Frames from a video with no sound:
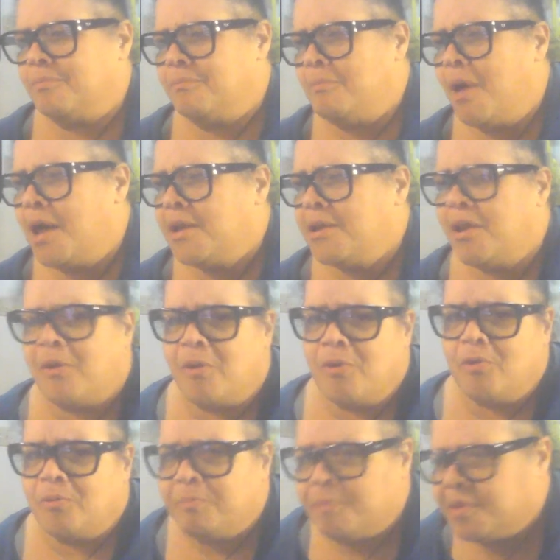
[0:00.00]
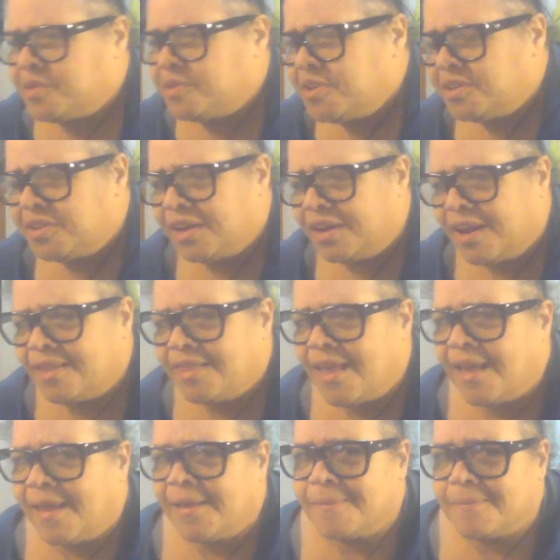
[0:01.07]
mind our own business and let
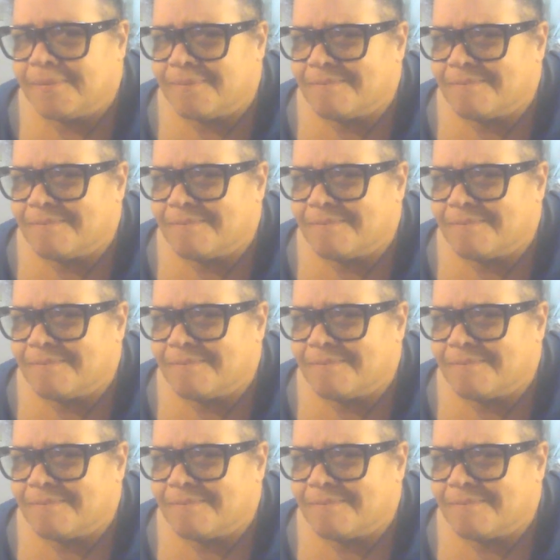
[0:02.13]
that